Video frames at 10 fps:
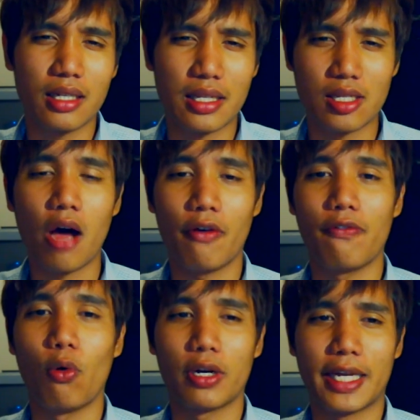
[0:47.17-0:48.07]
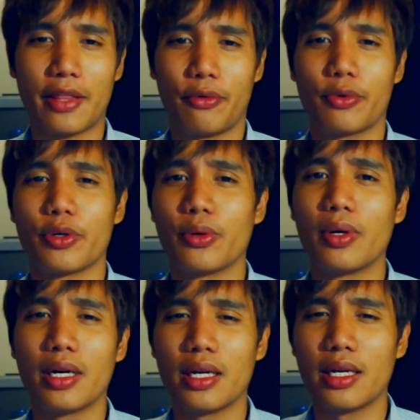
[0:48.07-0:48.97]
in the top four to get
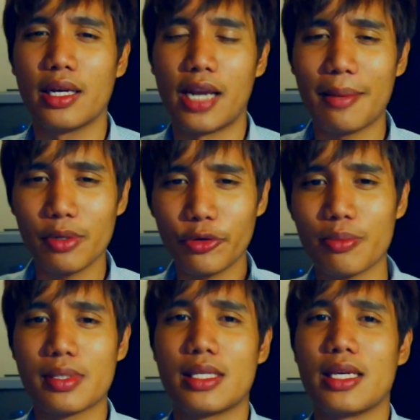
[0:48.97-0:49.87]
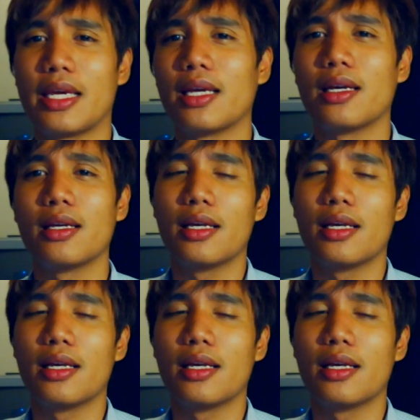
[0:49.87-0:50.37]
through. And I'm in Group D,